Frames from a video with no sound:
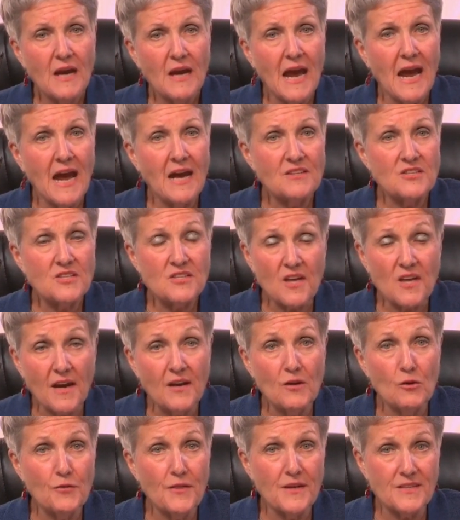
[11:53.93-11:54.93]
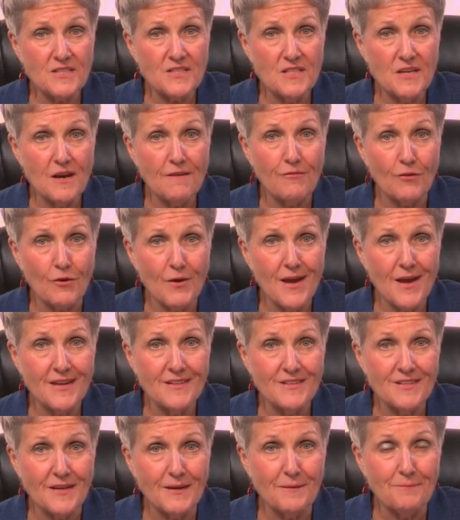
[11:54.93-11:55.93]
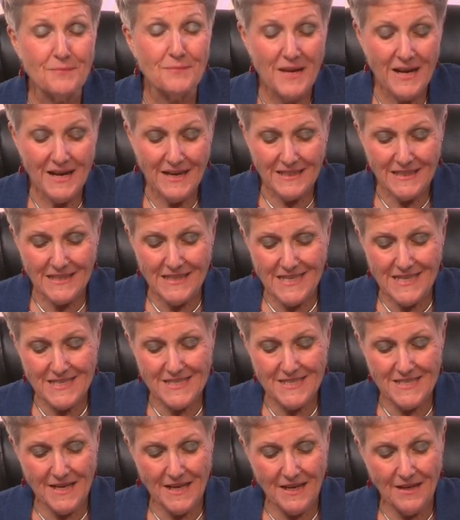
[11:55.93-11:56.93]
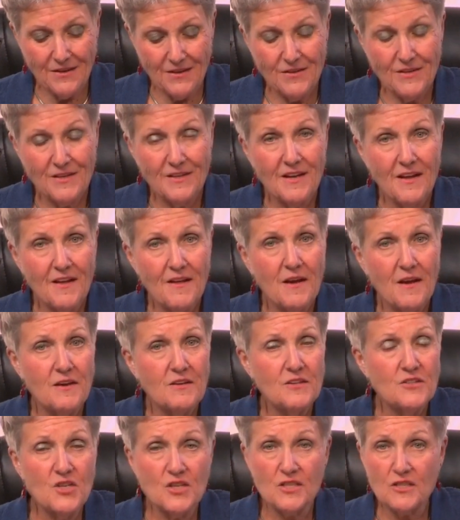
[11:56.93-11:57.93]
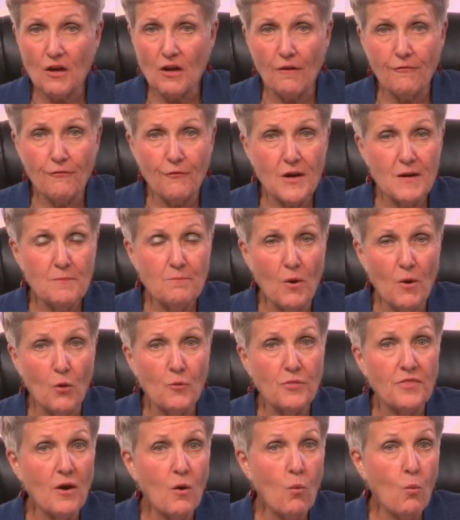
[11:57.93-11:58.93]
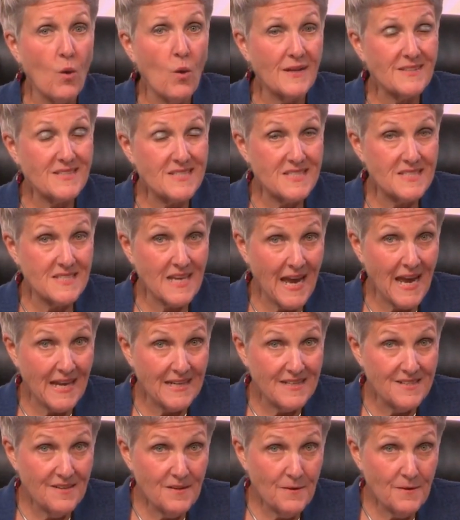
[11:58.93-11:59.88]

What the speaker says: that's never ending. Listening, discovering both what's said